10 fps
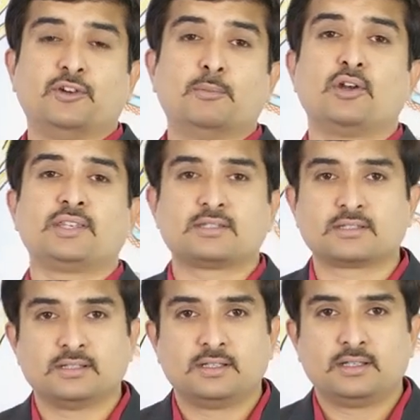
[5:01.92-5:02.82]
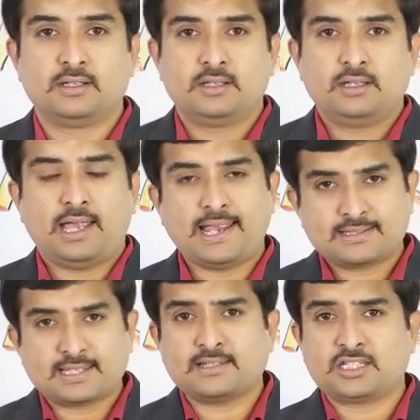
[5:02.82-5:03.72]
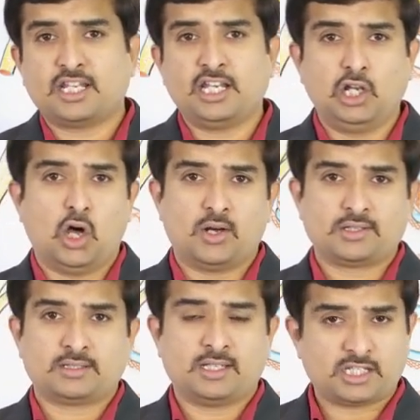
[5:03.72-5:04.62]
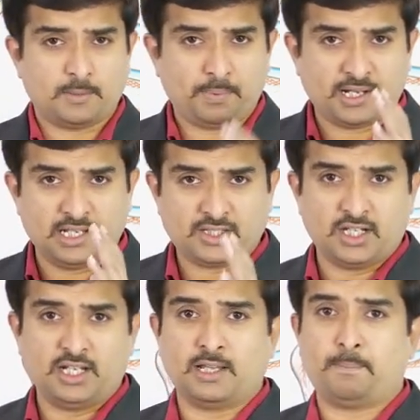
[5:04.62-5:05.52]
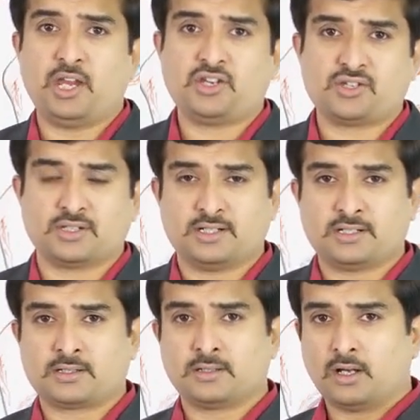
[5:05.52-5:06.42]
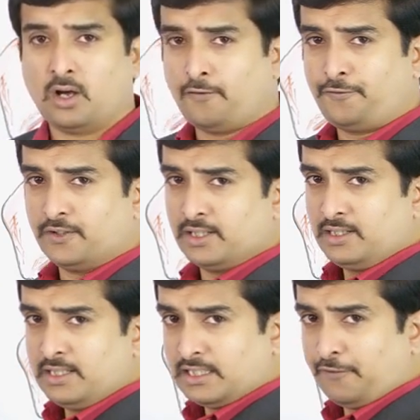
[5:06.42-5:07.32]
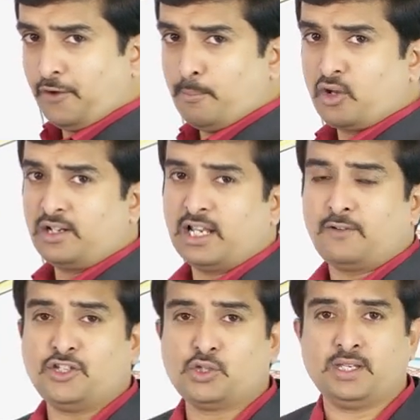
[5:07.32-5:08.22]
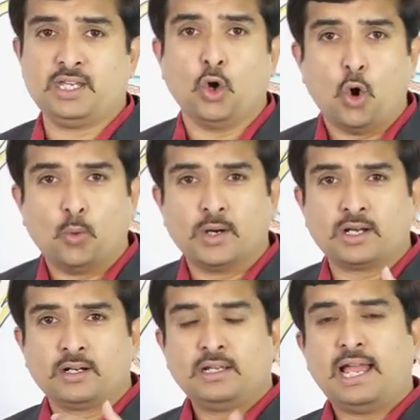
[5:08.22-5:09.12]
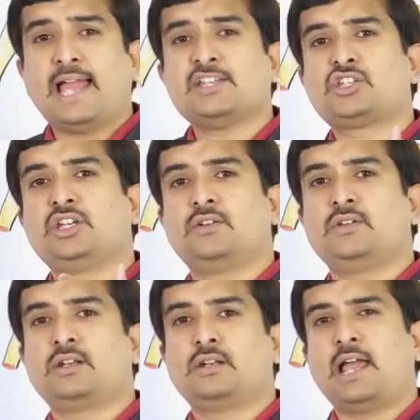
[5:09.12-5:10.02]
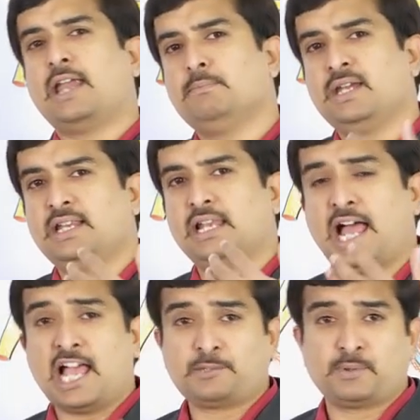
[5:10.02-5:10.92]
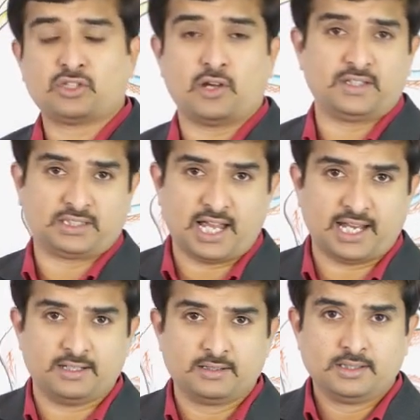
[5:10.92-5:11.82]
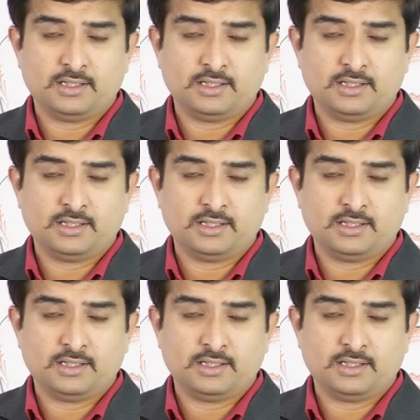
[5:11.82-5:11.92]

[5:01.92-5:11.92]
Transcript: femoris. And sensory loss is typically seen in the patients of the femoral nerve injury over anterior and medial aspects of the thigh,